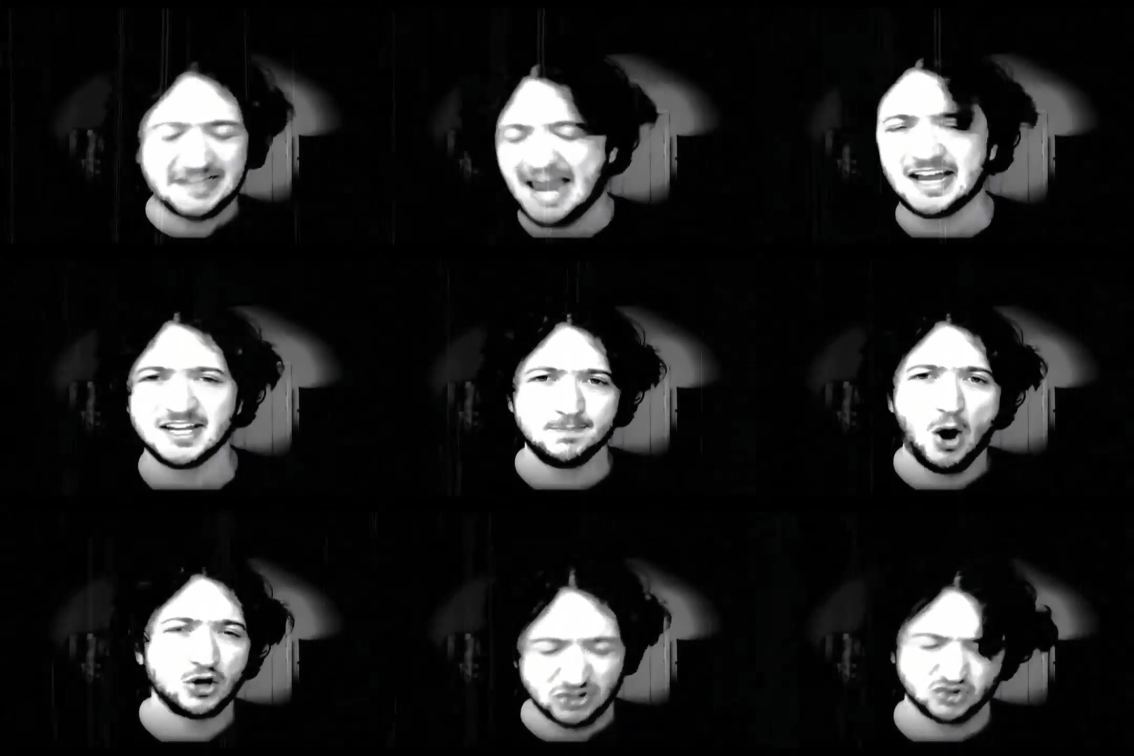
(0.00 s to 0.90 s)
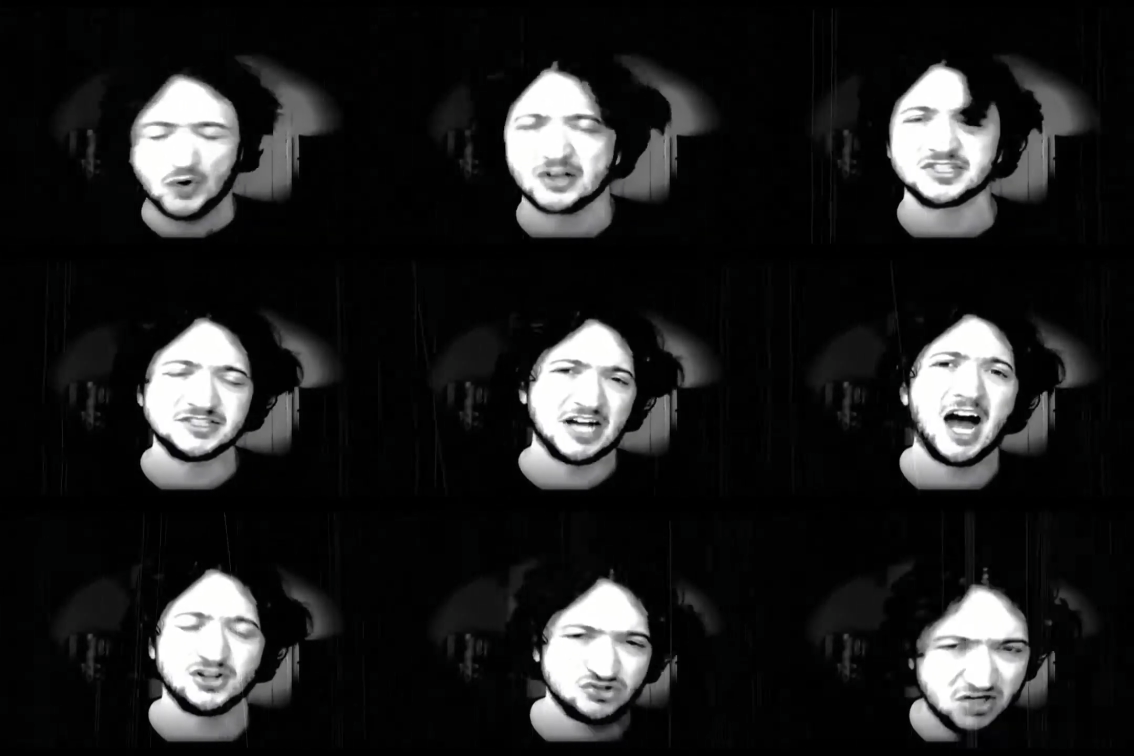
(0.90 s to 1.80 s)
candy bars a trillion
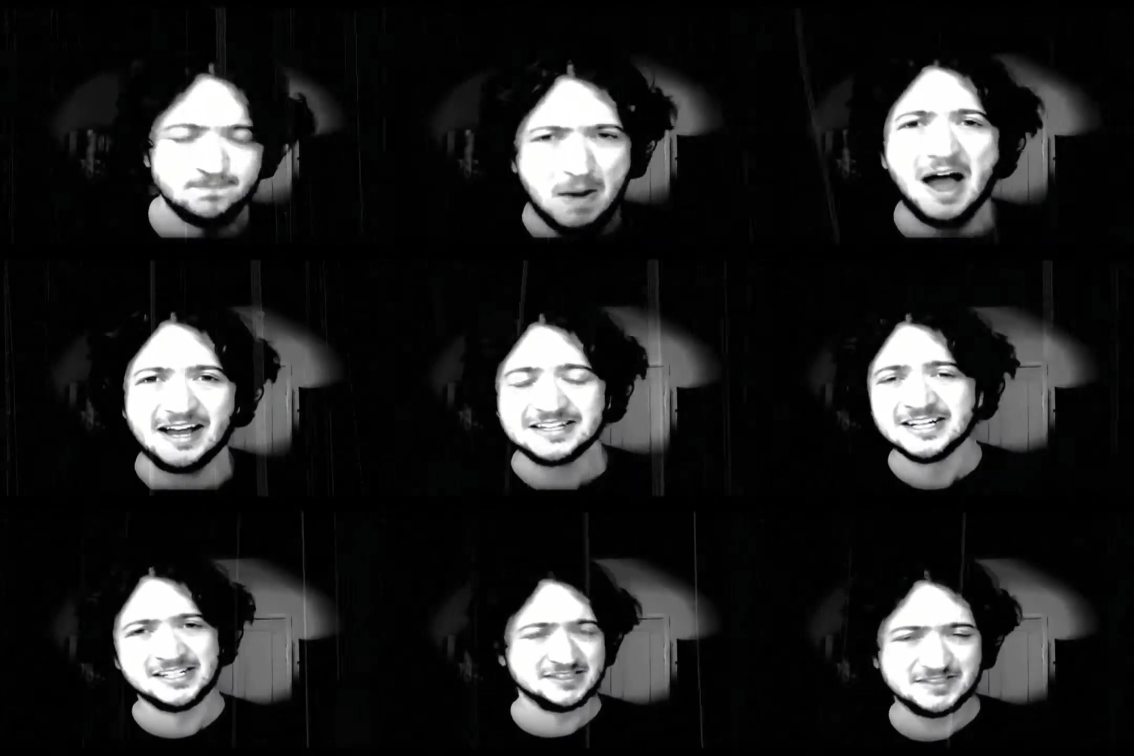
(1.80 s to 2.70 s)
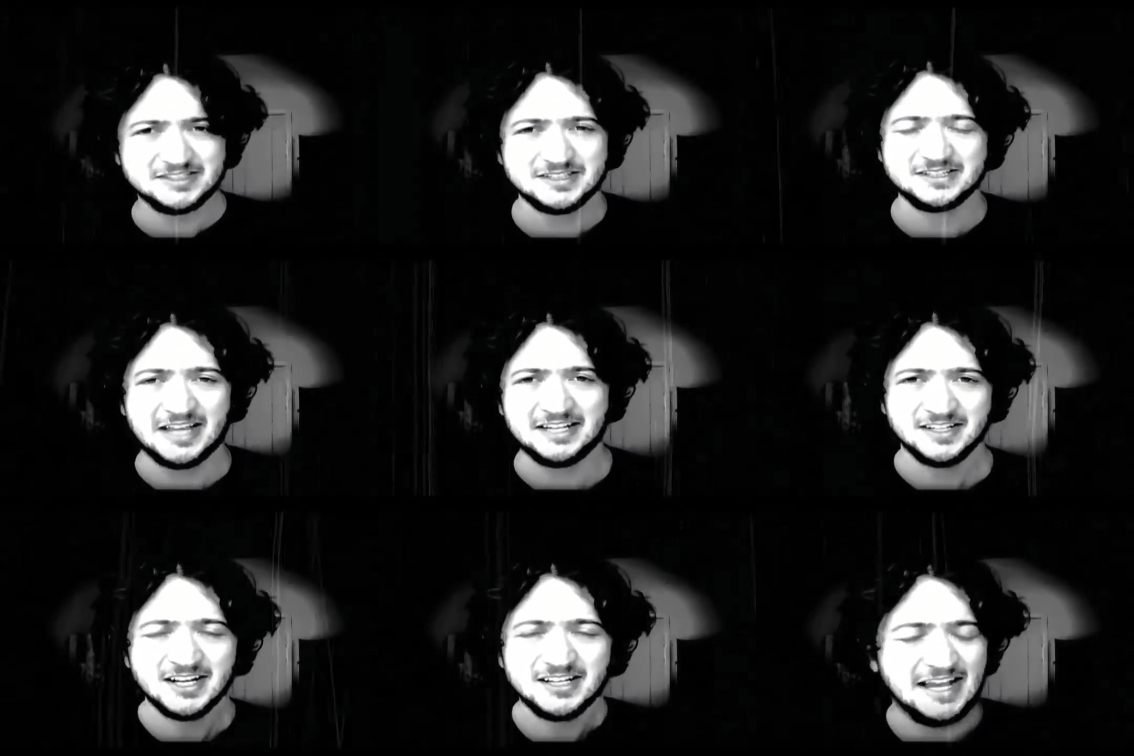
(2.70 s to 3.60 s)
dollars could buy? Like,
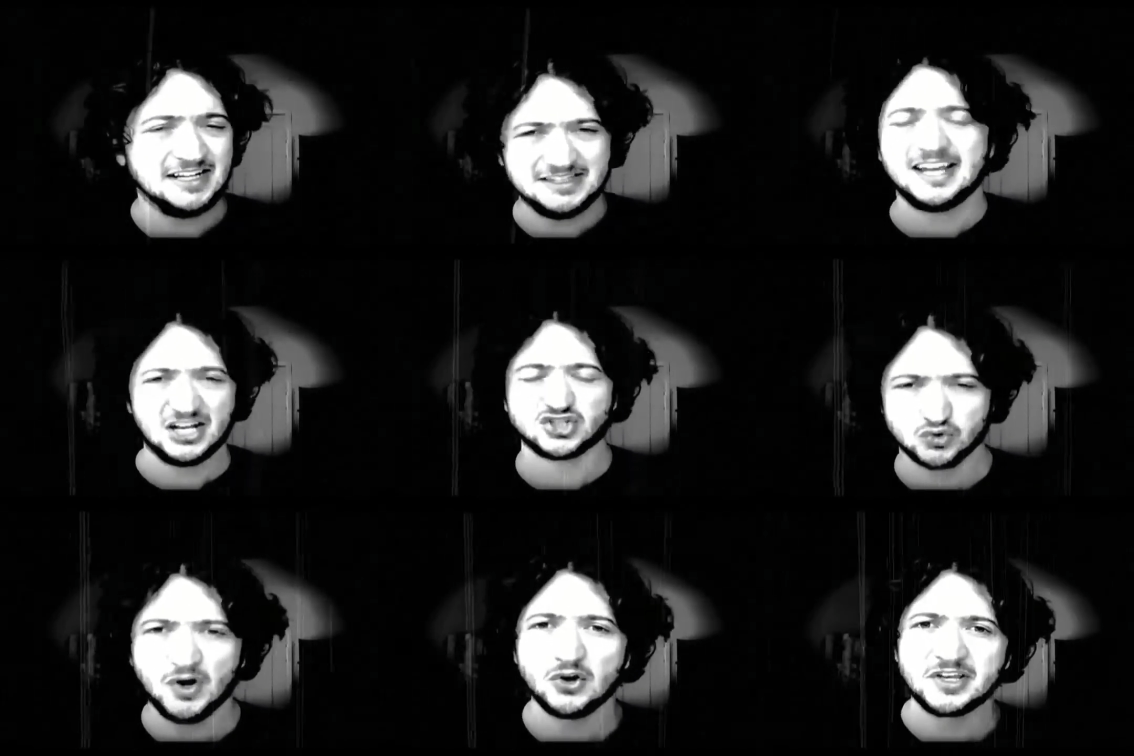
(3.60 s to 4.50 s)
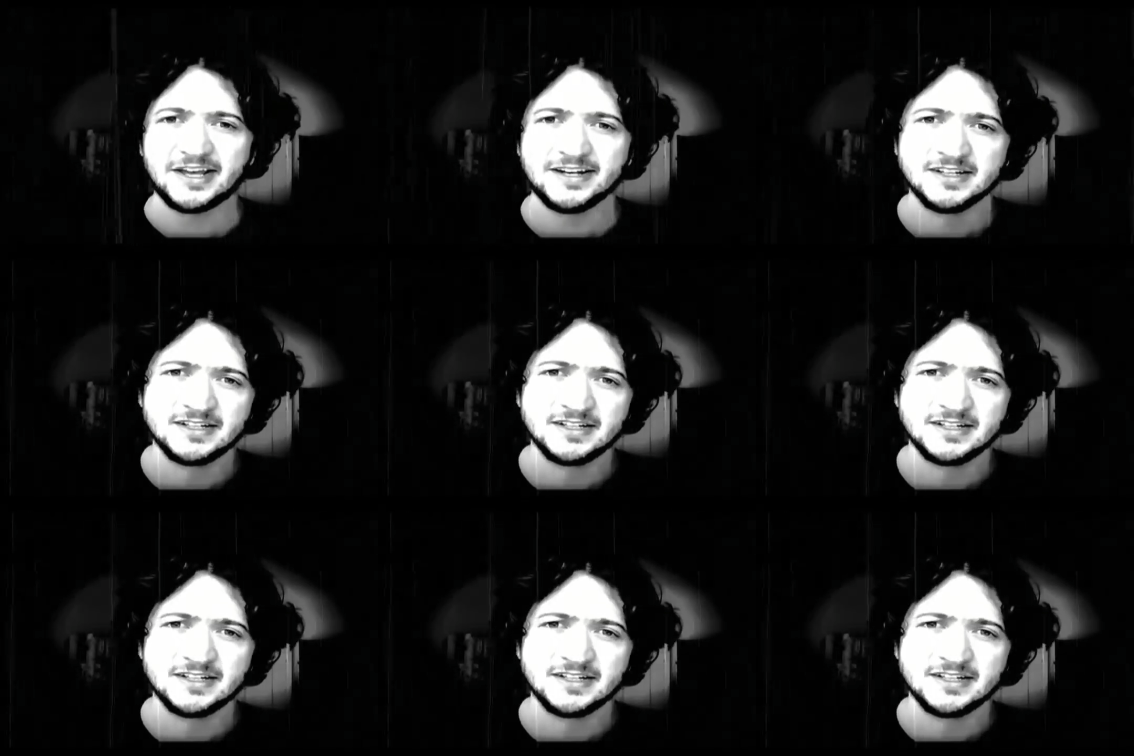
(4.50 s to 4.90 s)
like, like a trillion.